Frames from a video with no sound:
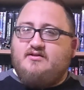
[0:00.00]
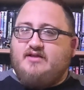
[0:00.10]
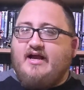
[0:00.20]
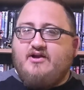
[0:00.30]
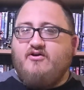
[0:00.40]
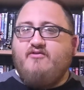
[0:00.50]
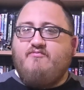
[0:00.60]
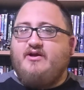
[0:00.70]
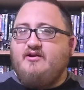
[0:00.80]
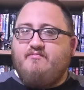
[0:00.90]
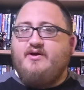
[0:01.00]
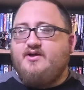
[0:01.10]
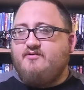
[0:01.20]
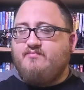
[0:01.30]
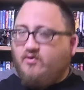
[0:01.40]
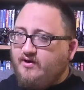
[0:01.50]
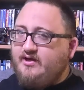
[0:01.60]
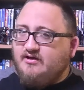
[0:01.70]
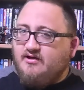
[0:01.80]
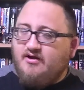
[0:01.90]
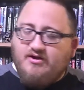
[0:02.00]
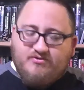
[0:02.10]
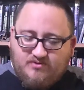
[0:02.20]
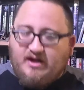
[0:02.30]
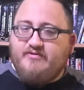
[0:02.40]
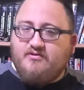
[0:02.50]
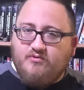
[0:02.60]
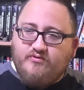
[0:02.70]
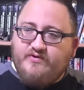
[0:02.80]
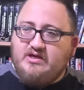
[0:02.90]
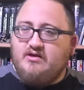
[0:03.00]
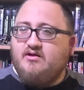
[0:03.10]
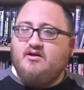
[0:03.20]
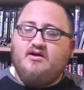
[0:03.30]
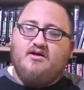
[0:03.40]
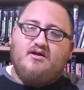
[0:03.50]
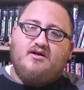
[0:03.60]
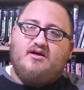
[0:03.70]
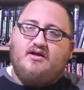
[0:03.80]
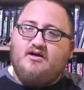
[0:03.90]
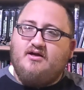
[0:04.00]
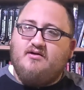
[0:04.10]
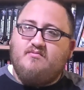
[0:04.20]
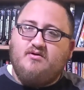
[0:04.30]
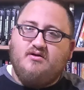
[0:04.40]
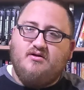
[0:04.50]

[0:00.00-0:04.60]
that could have been a bigger point throughout the movie. But